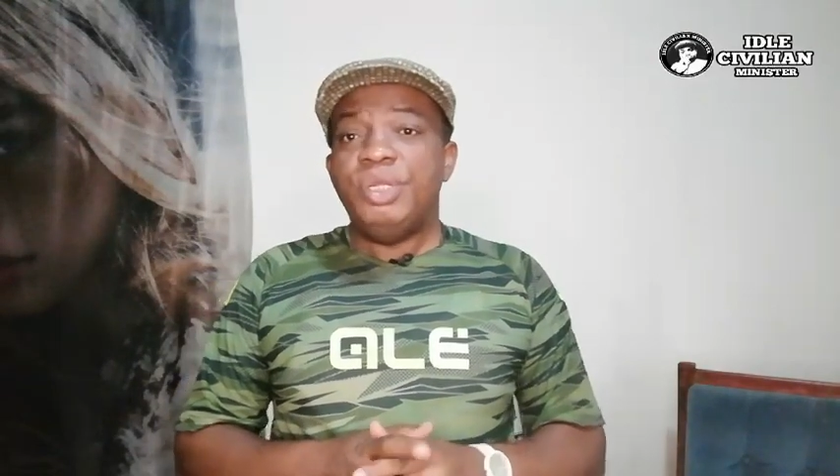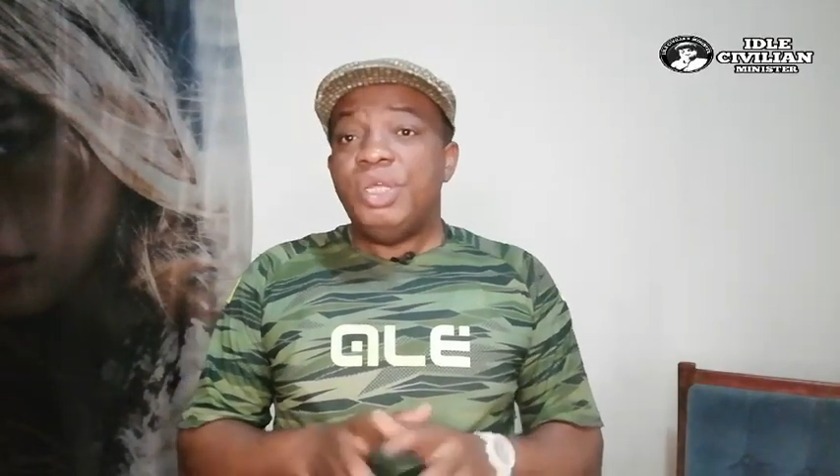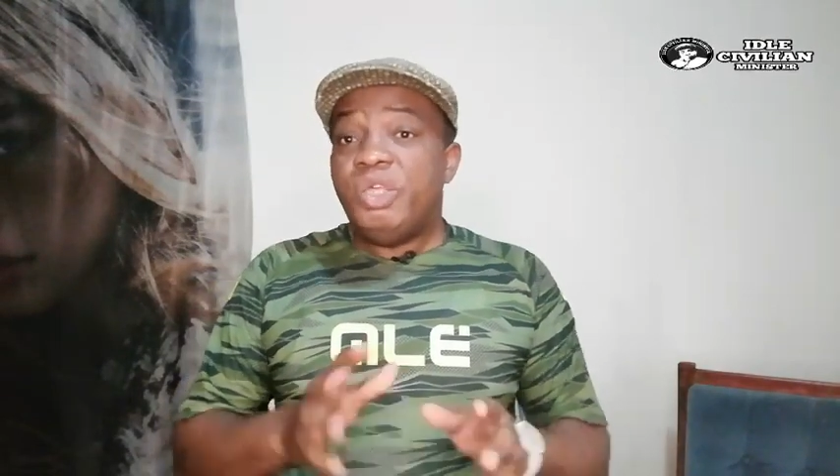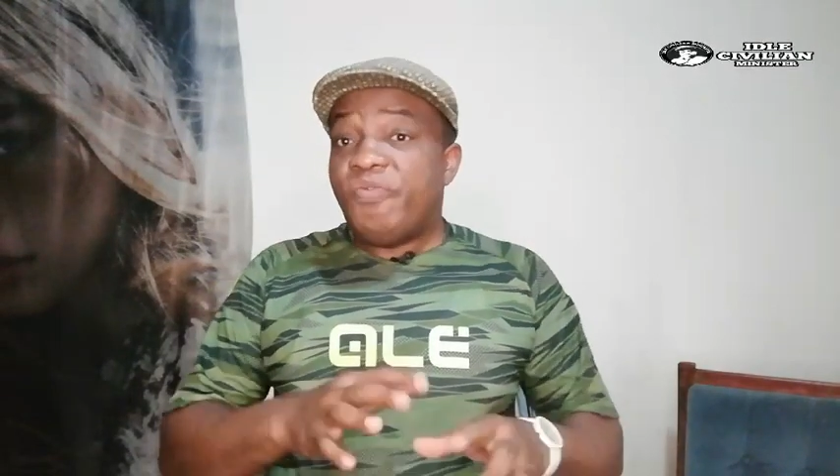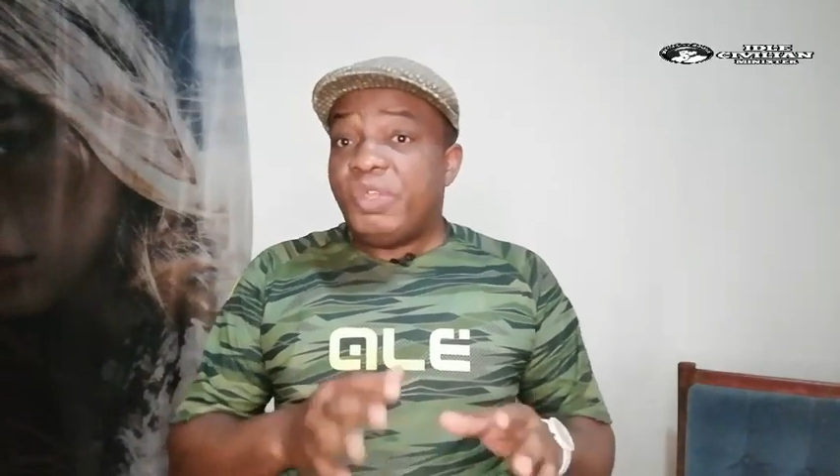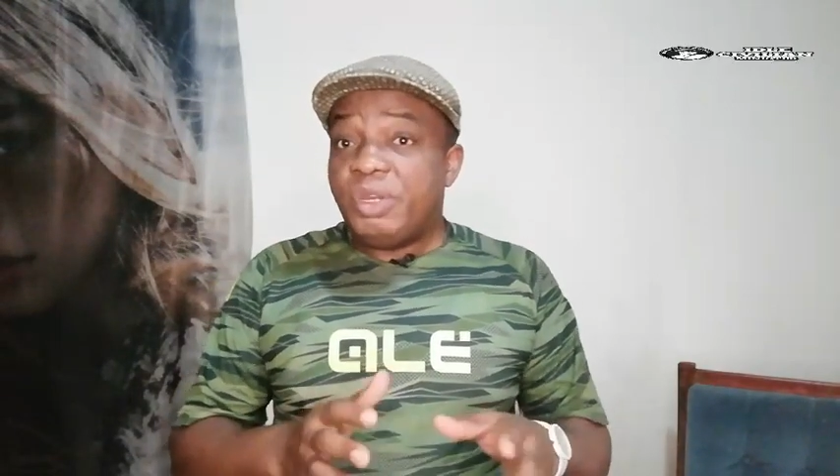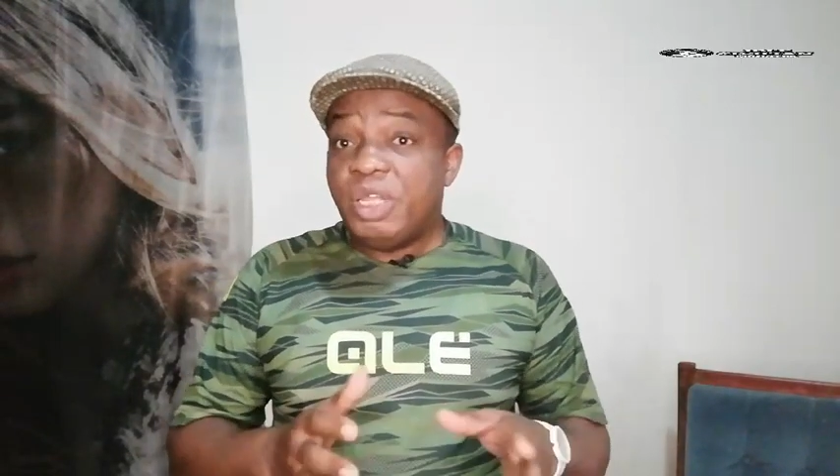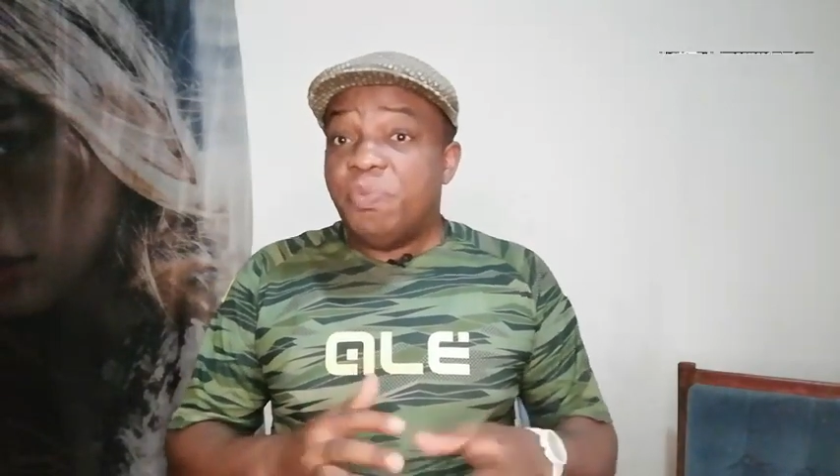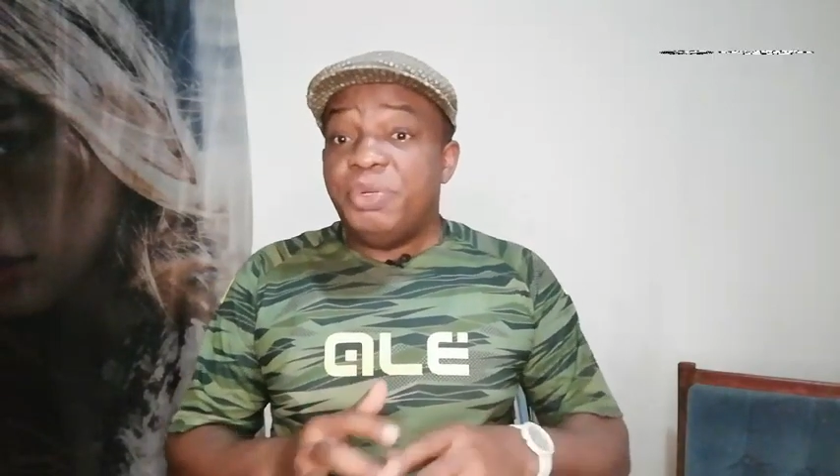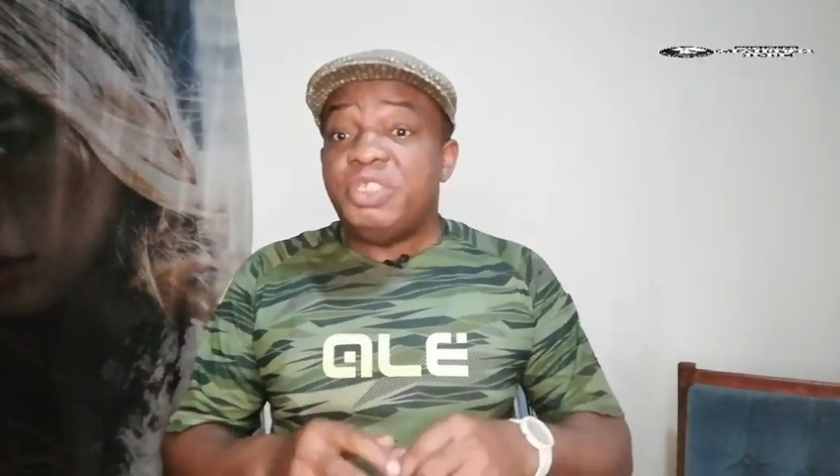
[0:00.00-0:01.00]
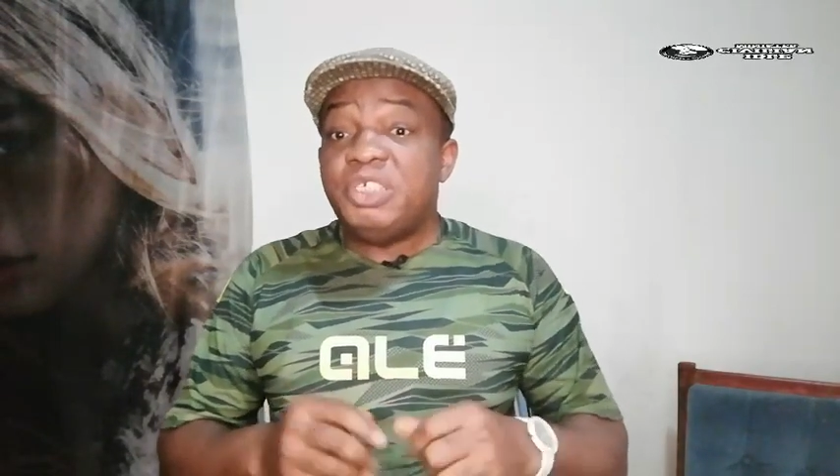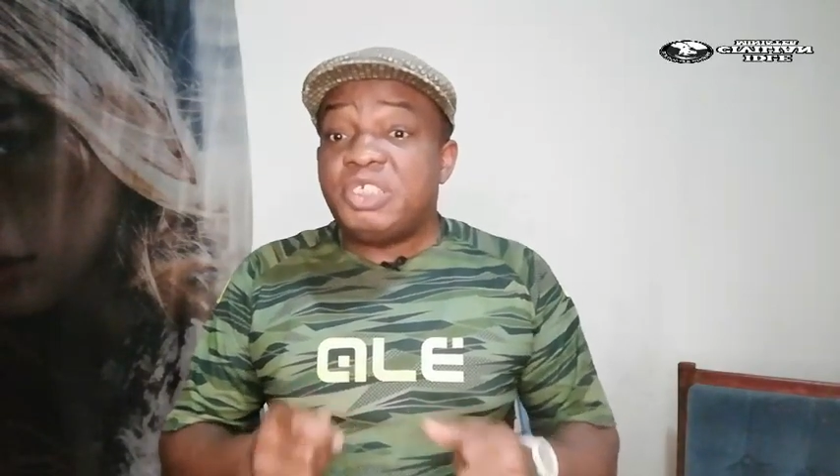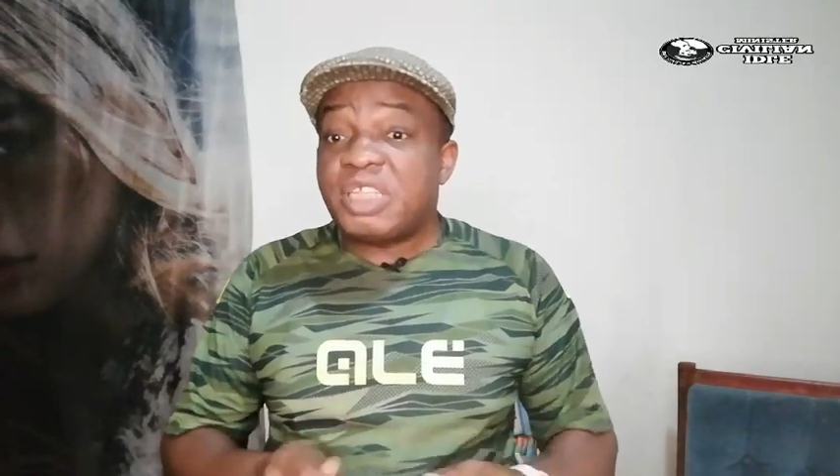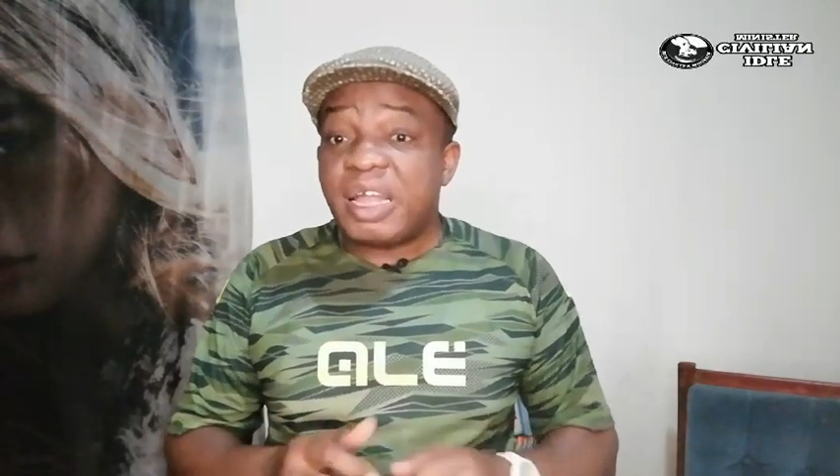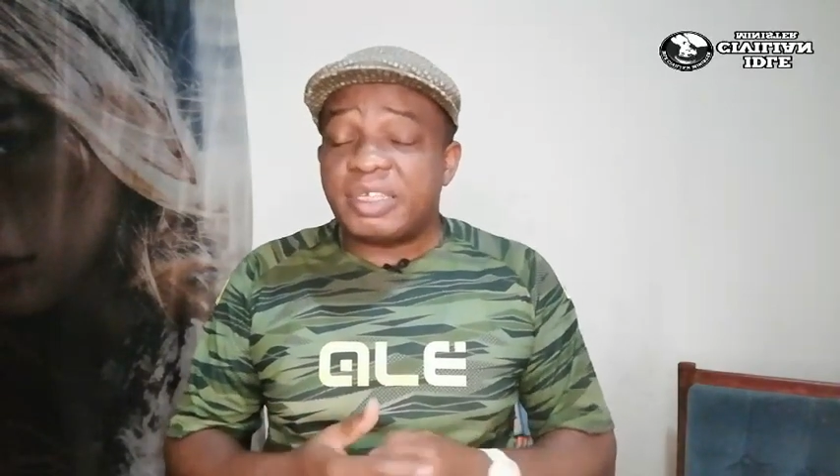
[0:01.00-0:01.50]
even a
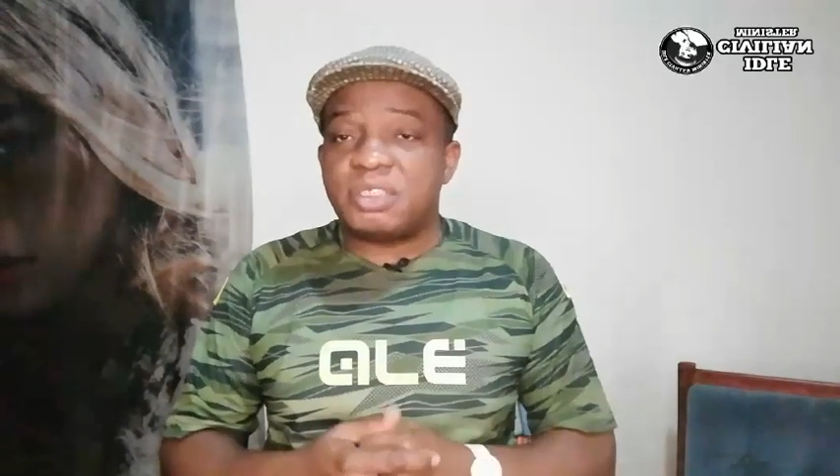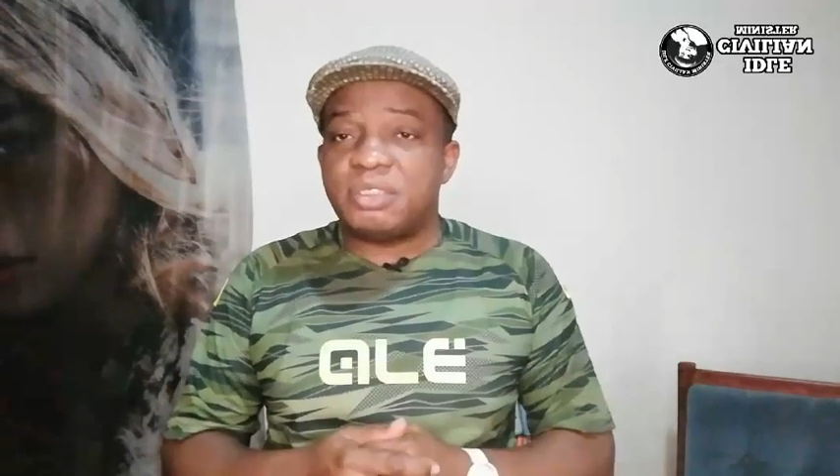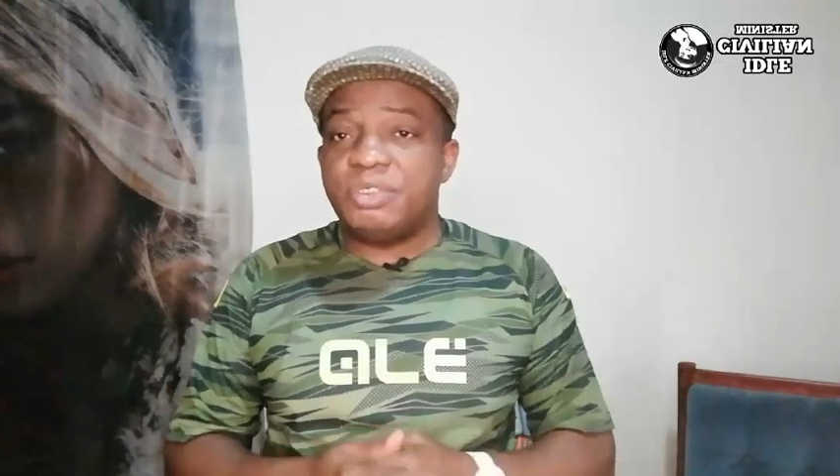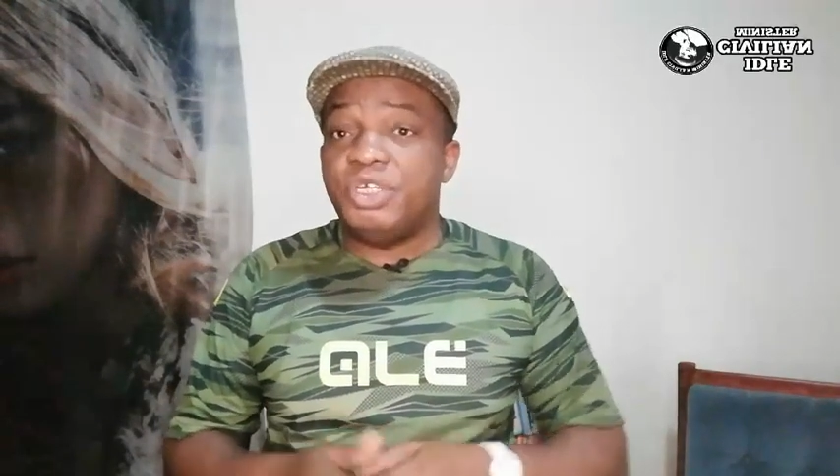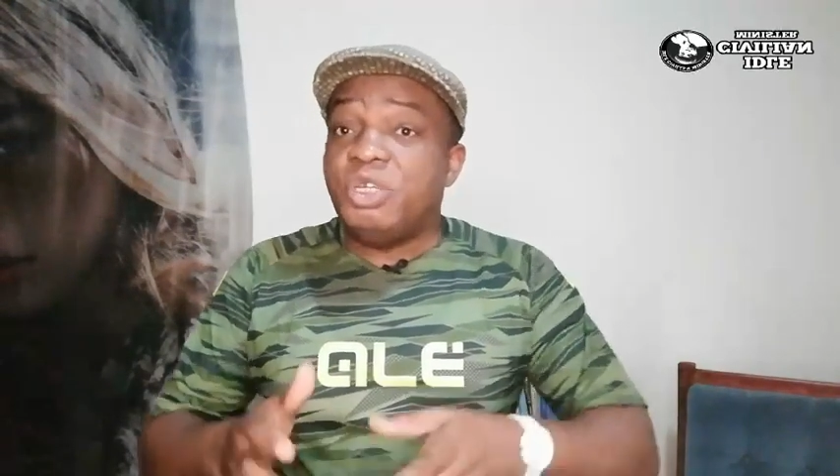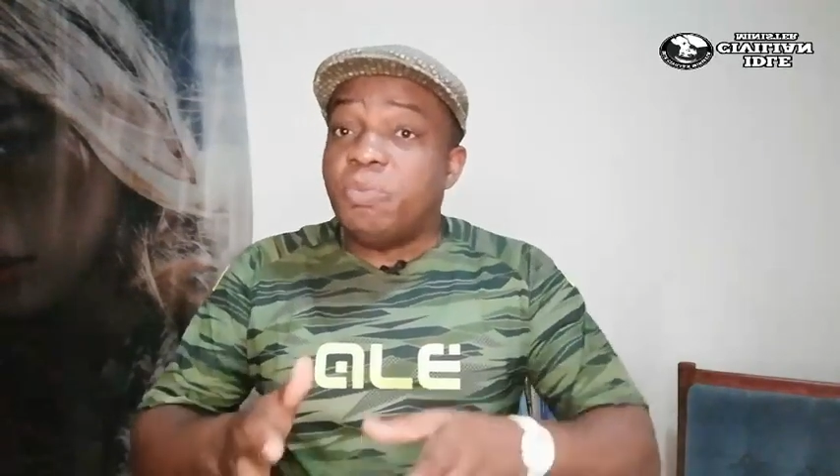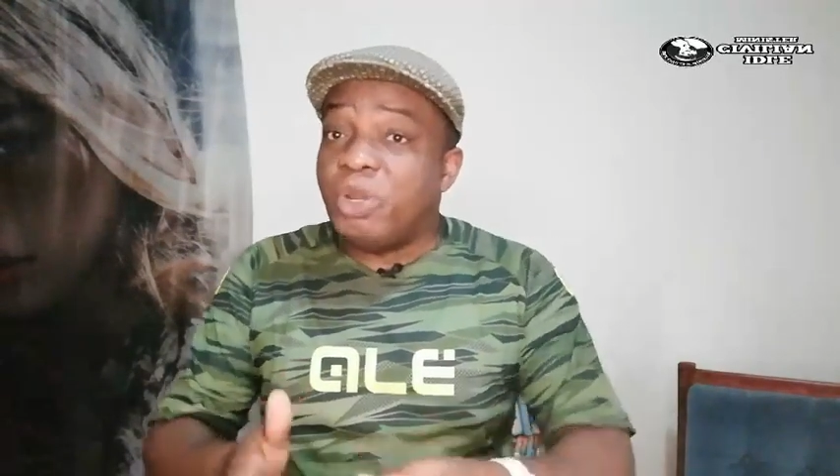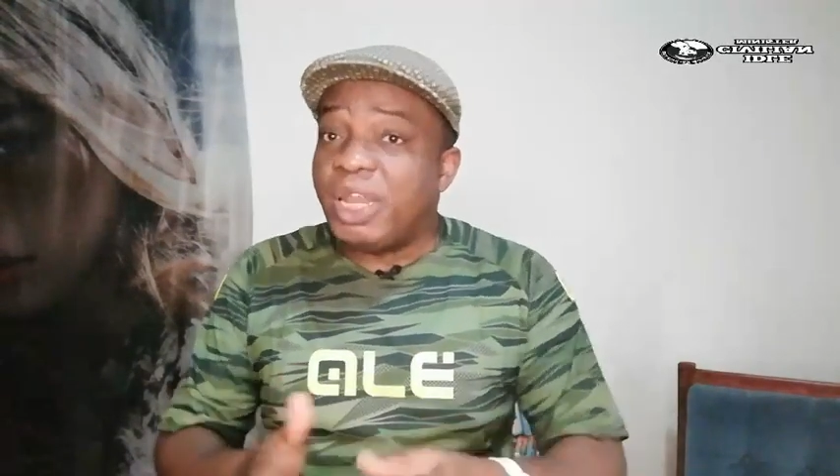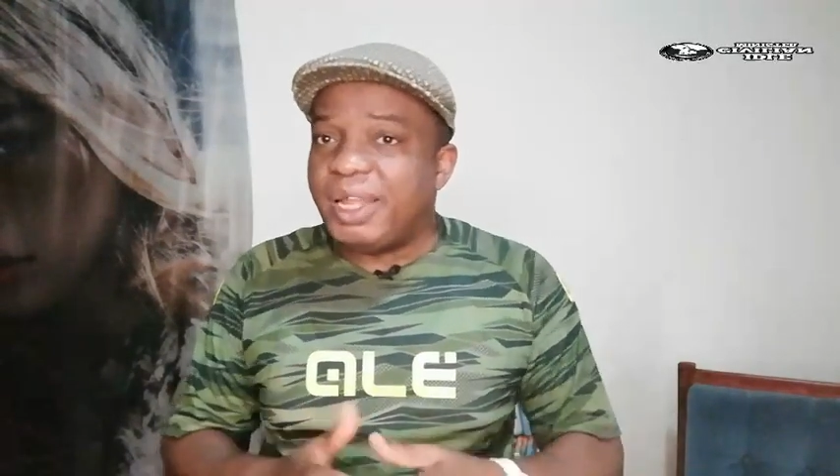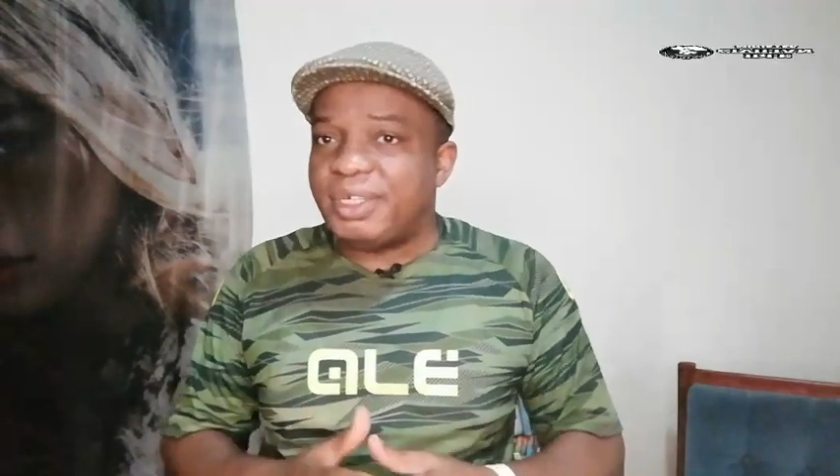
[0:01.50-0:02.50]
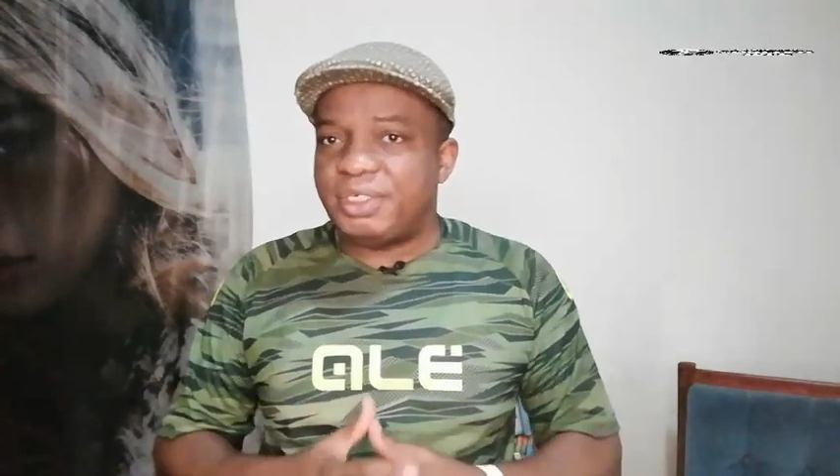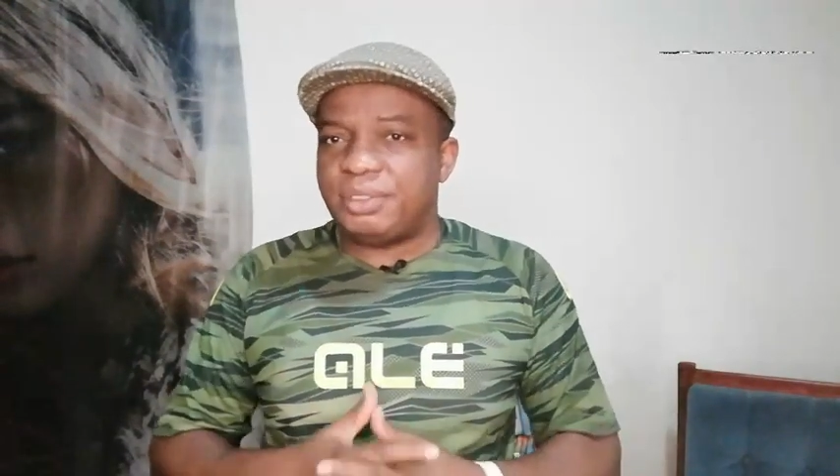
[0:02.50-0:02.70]
British tax in Igbo land.